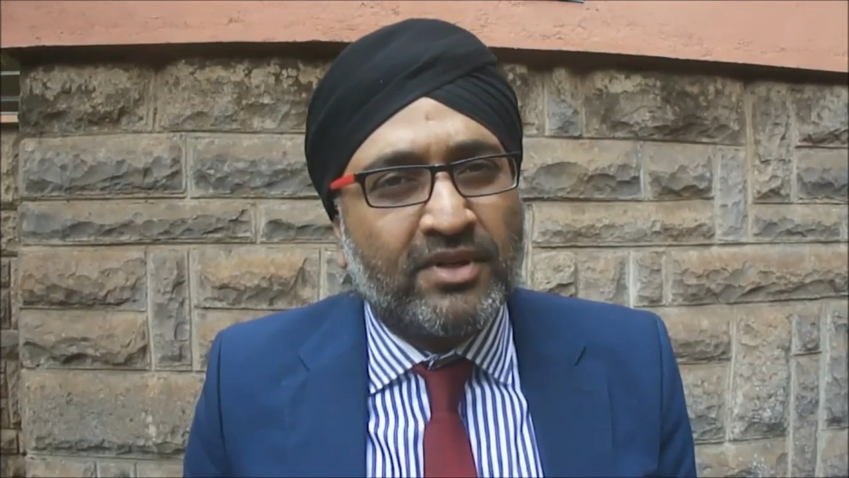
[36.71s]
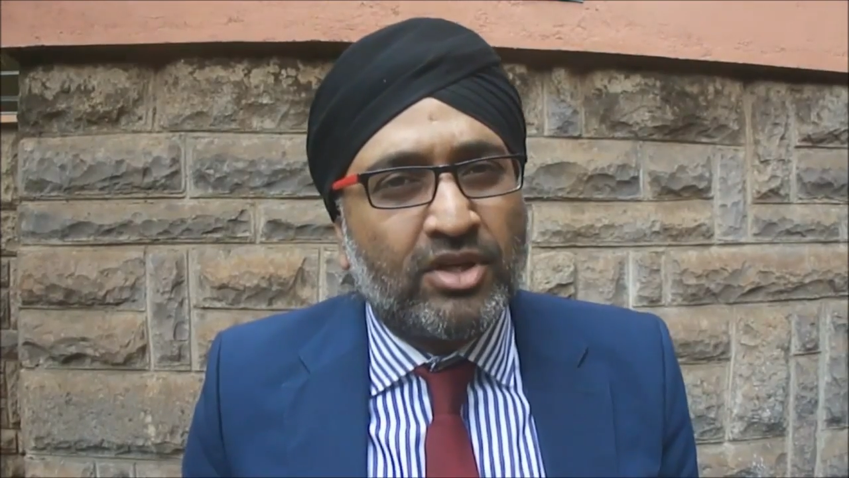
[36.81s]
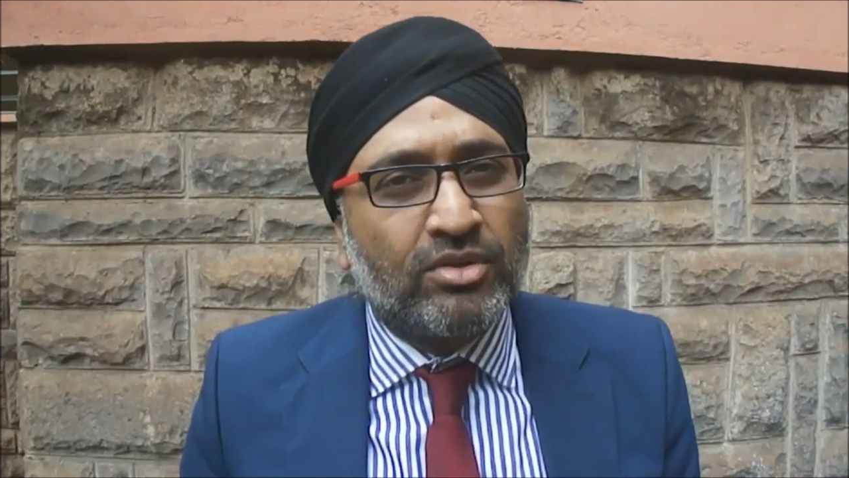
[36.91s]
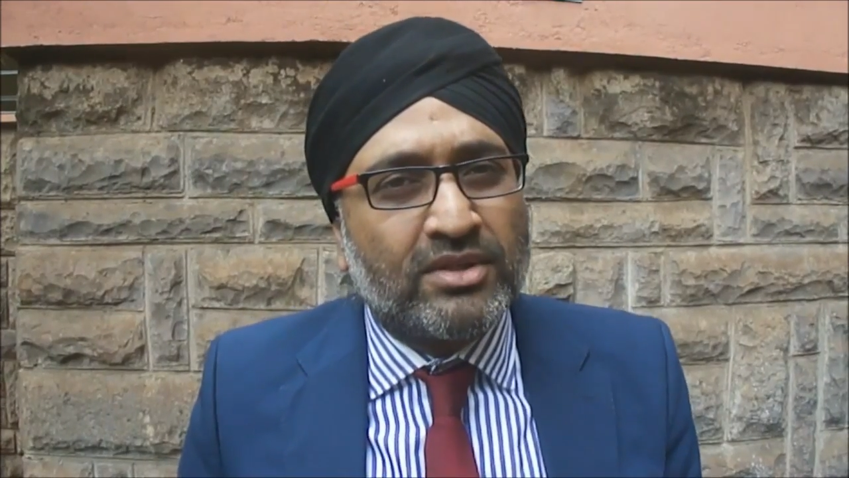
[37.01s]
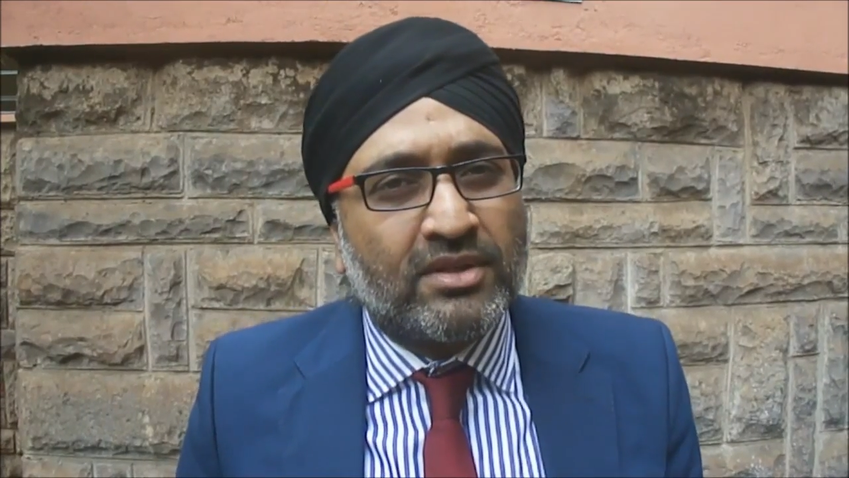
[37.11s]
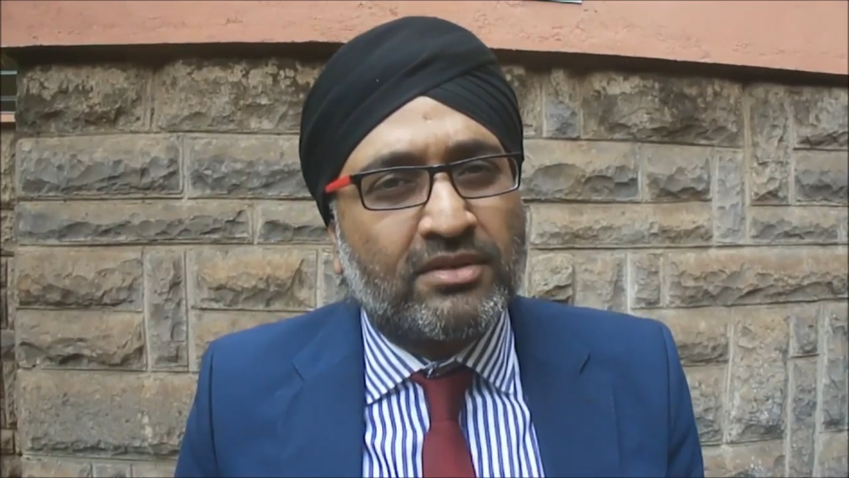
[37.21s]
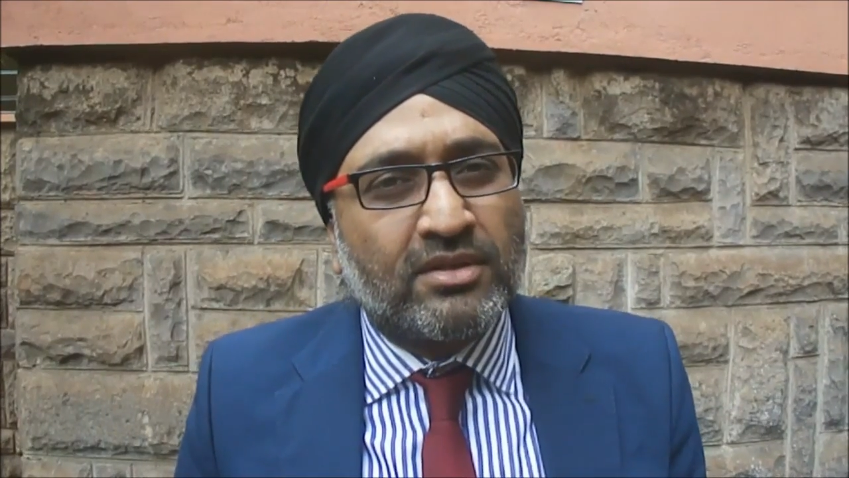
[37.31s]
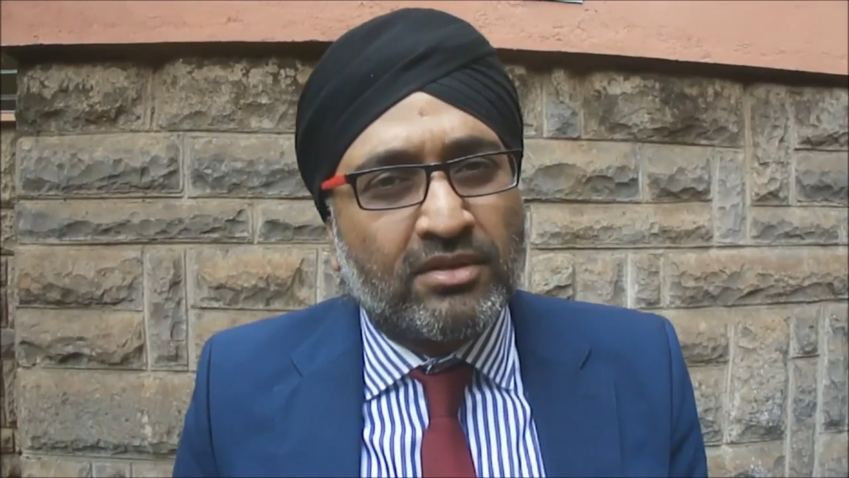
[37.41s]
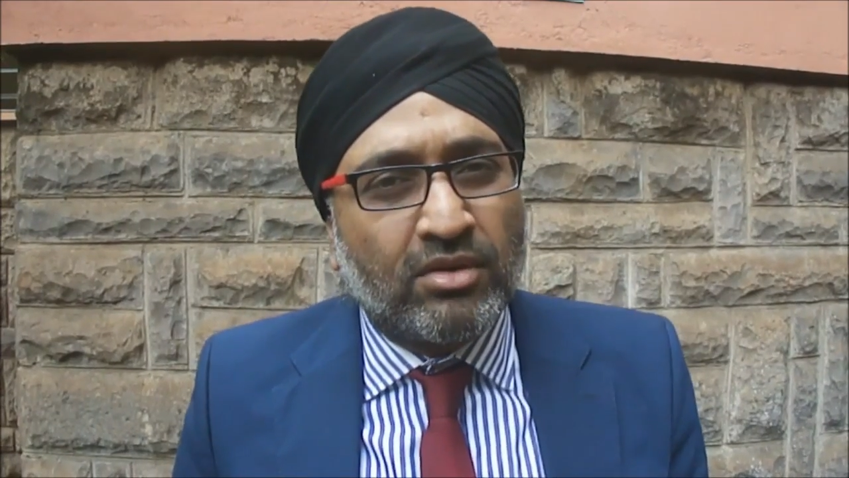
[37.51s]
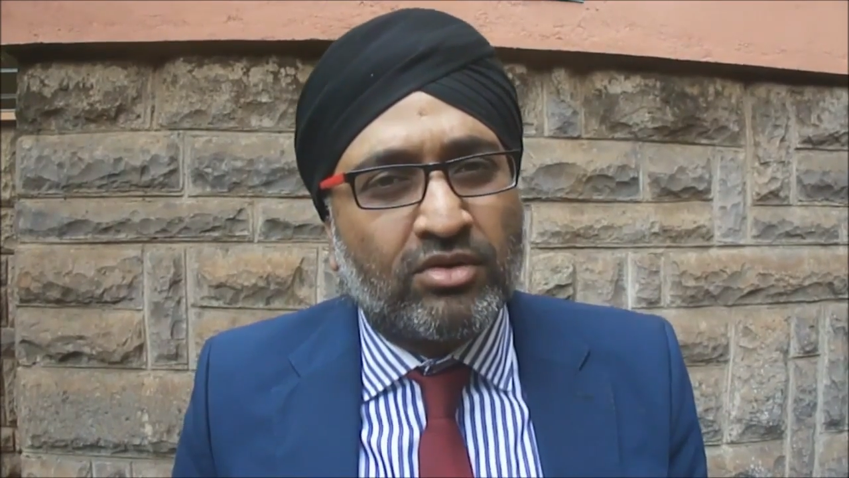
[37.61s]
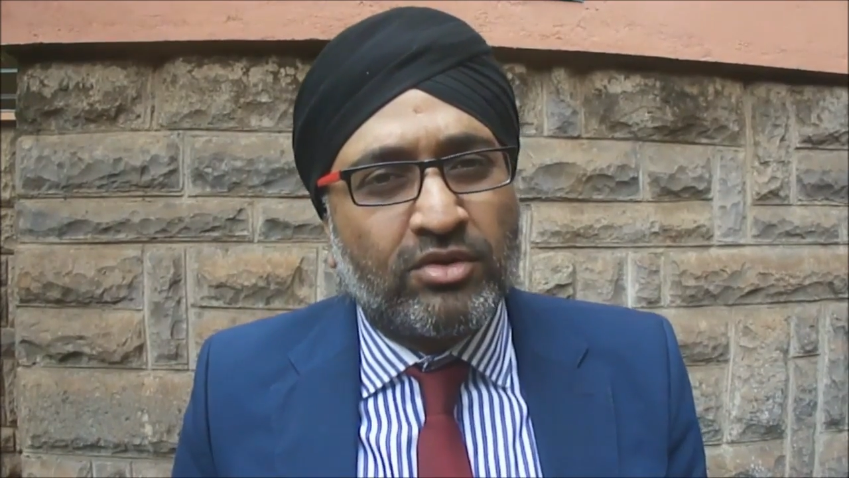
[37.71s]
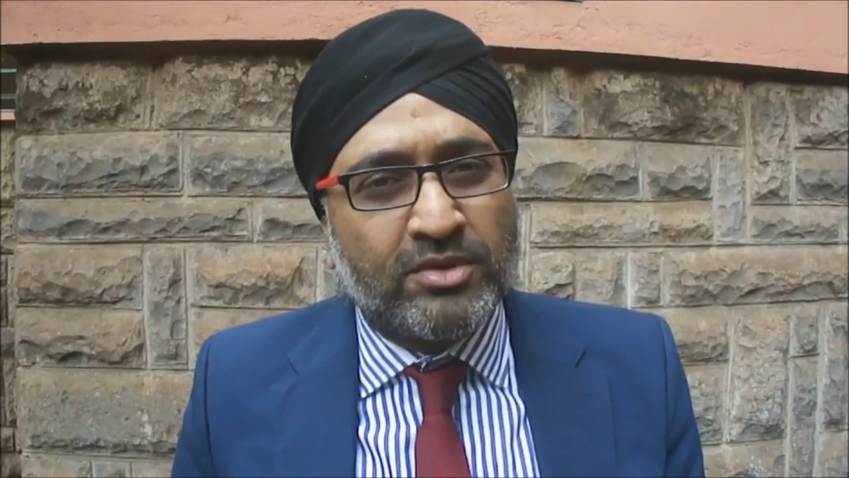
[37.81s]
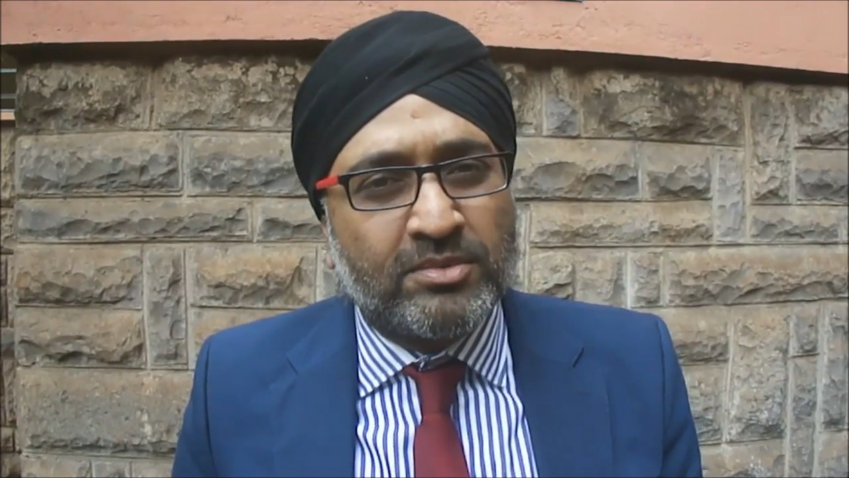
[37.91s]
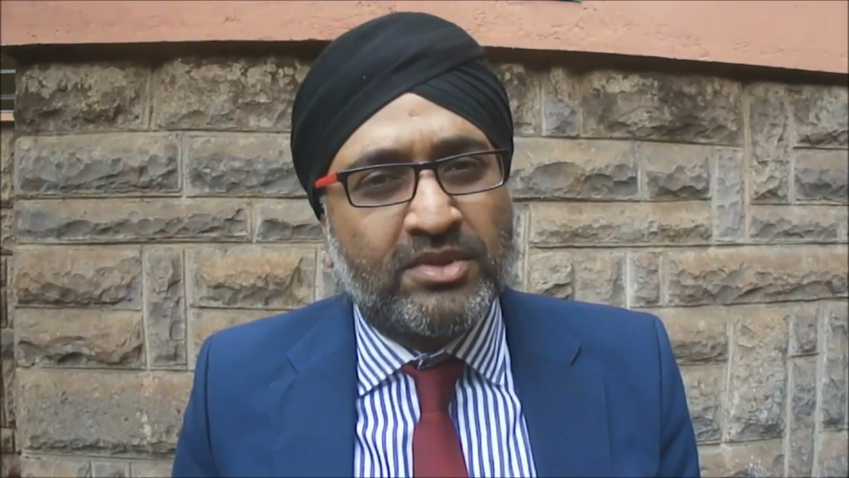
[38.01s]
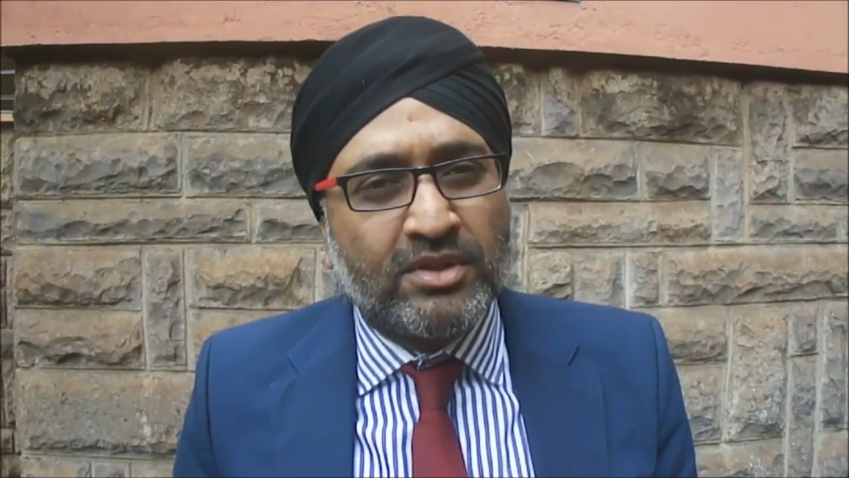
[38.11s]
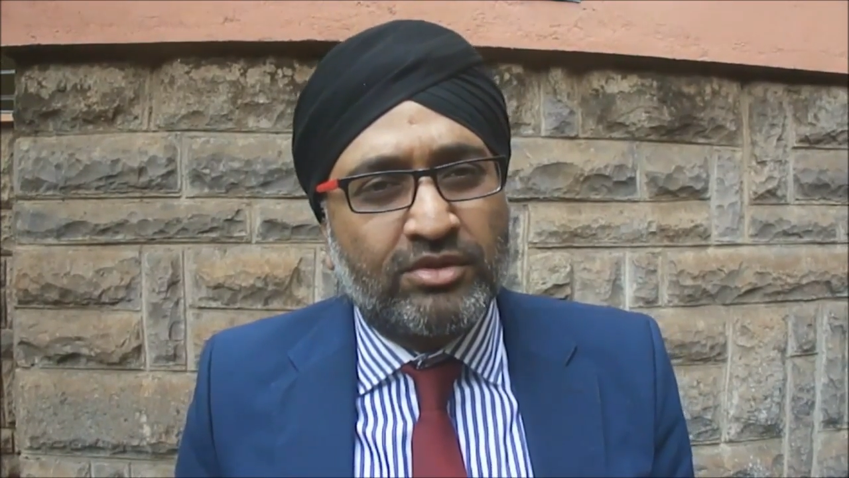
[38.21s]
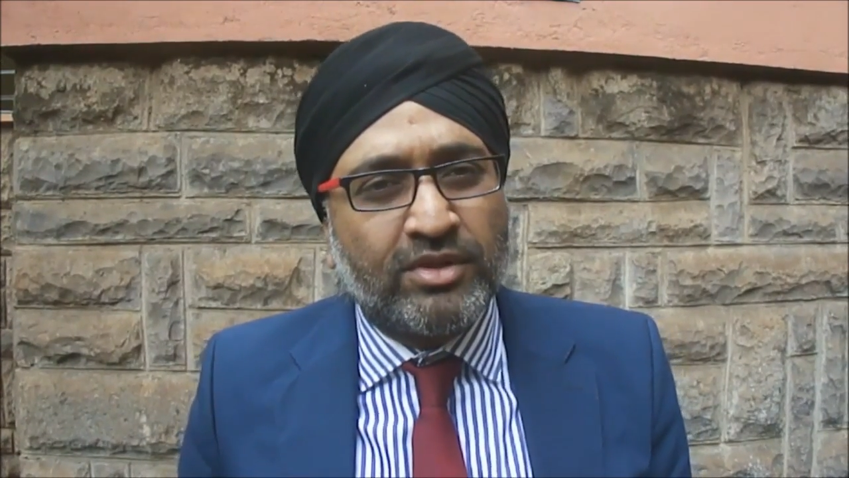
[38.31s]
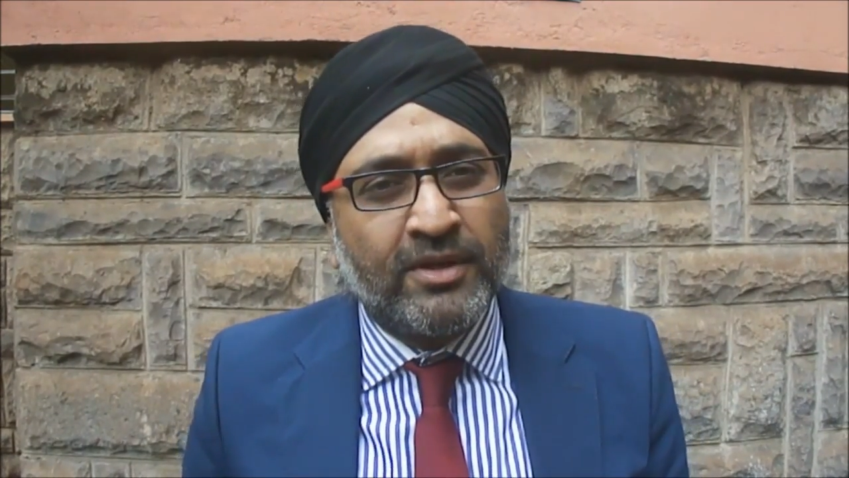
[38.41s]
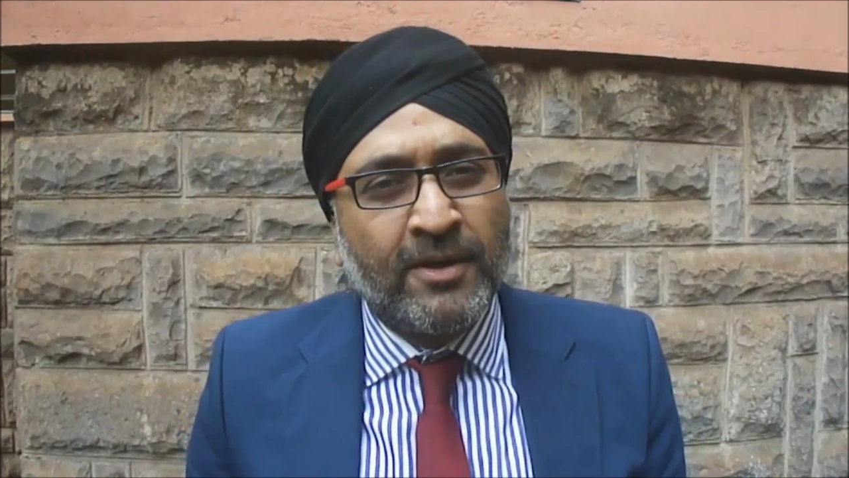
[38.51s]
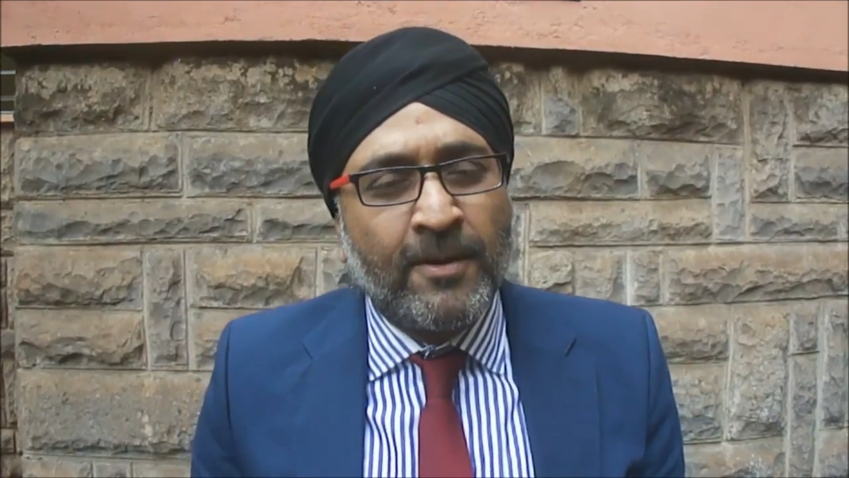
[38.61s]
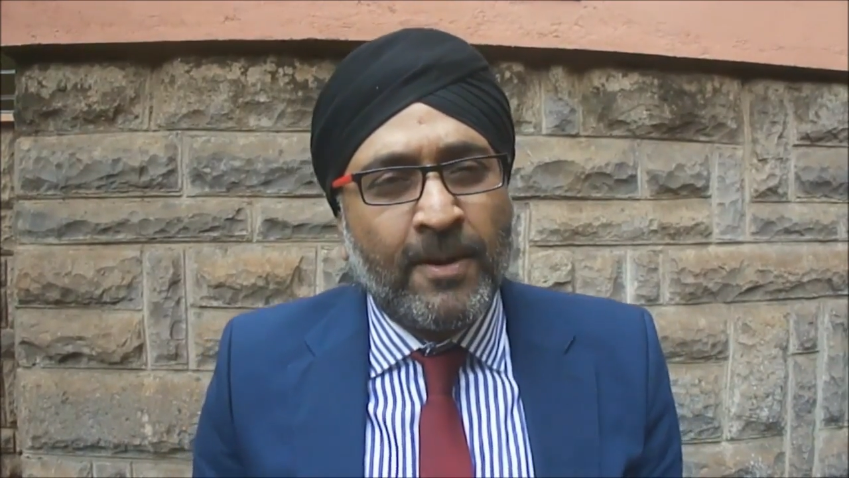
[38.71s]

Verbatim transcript: Video Assisted Thoracic Surgery.